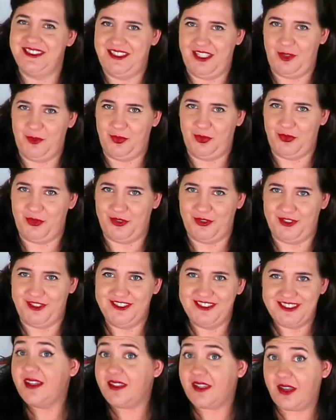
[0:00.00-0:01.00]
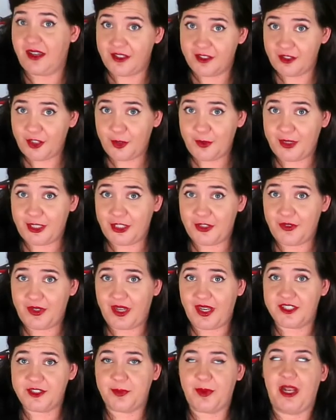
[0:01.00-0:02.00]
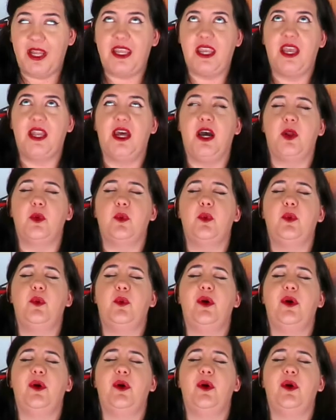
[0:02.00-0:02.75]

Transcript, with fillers: Deadpool. Now, I don't know about you guys, but I cannot